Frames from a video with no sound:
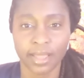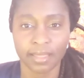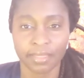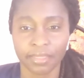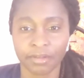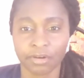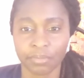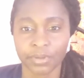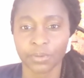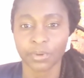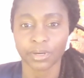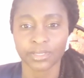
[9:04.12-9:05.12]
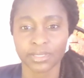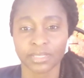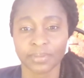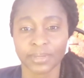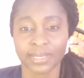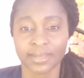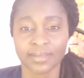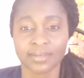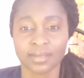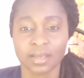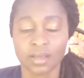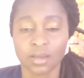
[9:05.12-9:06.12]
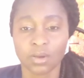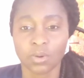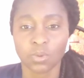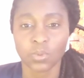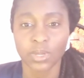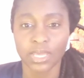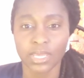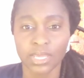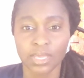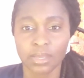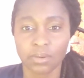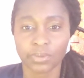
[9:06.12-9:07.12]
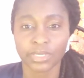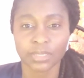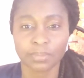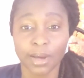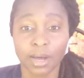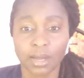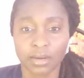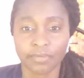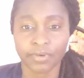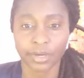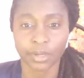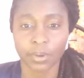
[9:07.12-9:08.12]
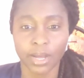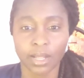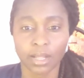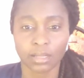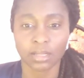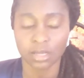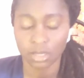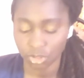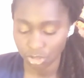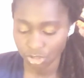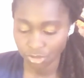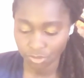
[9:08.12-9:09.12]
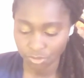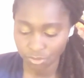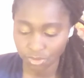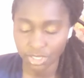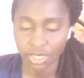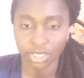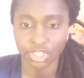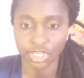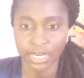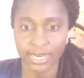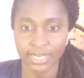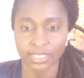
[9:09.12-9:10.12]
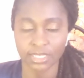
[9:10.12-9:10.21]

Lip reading: and therapy works is because we respond very well to touch, and